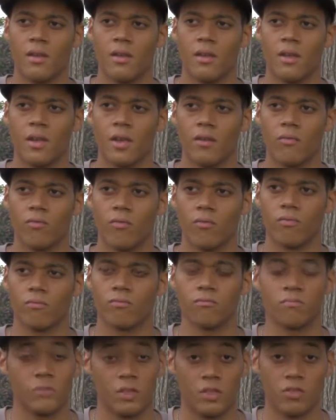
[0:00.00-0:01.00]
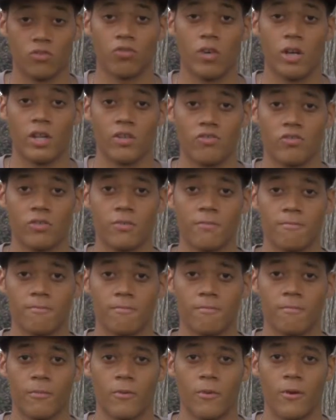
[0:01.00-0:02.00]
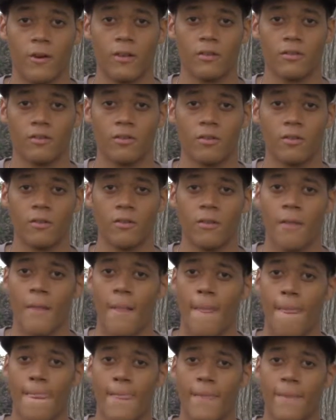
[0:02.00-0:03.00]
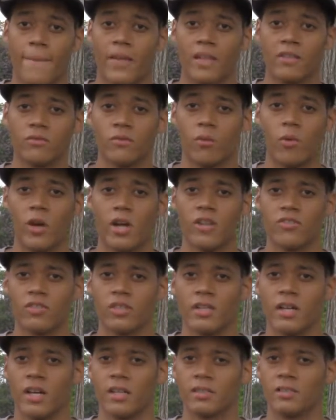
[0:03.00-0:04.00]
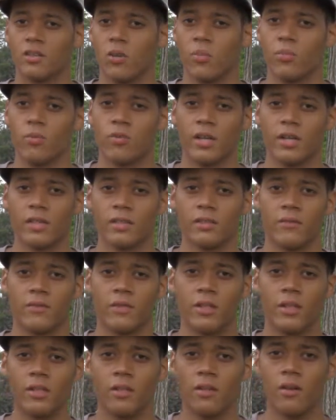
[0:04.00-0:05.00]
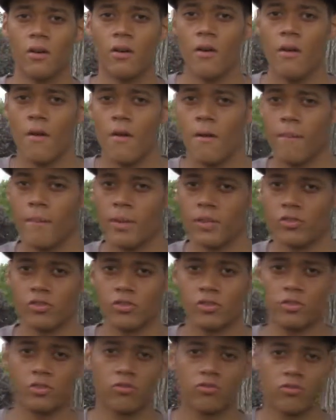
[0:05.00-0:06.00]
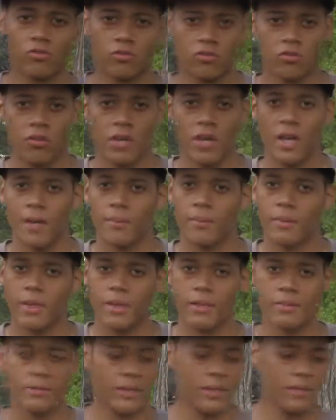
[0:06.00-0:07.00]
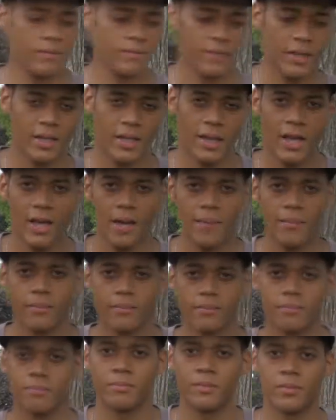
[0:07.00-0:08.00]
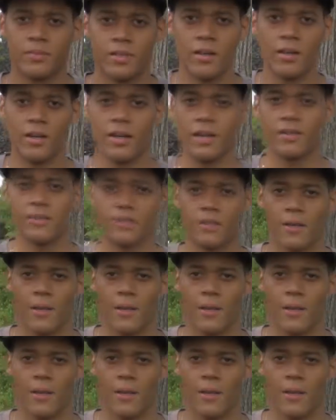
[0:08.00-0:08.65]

in astrology. All right, so thanks for watching, guys. I hope you liked the video. Make sure to subscribe, man, and make it happen. Peace out, guys.